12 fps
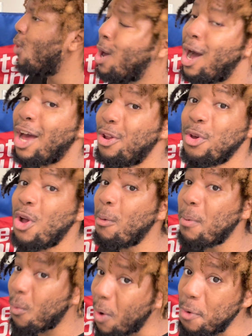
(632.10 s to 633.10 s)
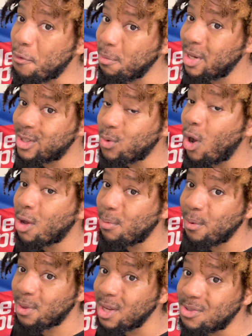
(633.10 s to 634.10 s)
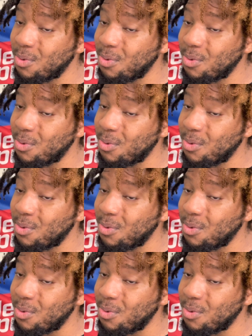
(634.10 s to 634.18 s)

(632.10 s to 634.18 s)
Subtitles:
I know y'all been waiting for me to talk about this